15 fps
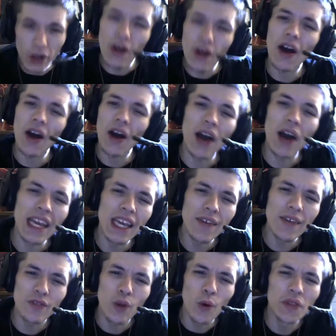I give
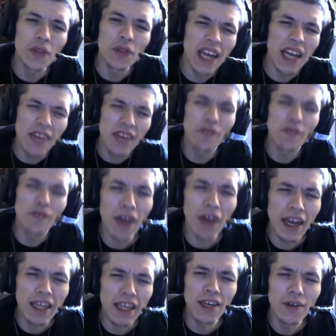the one thing I give
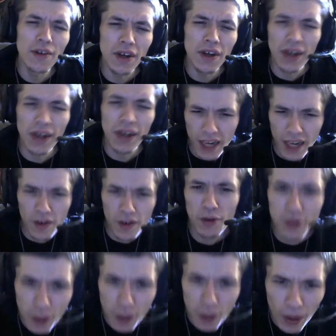
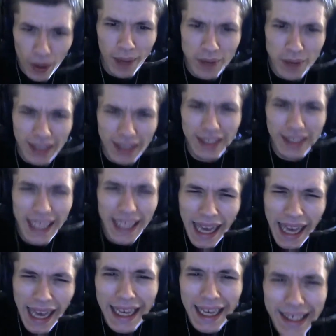Naruto props. At least he
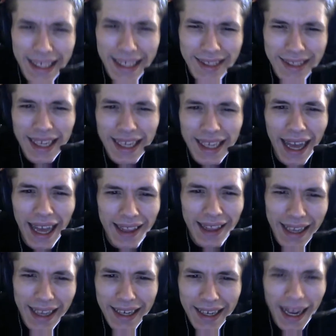got
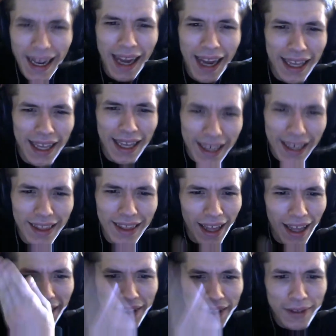laid, he got a kid, like
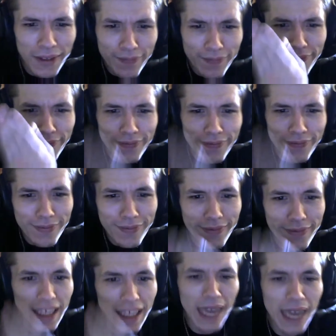he
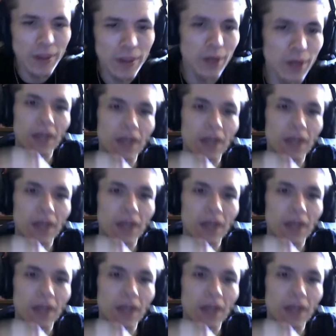kept it real.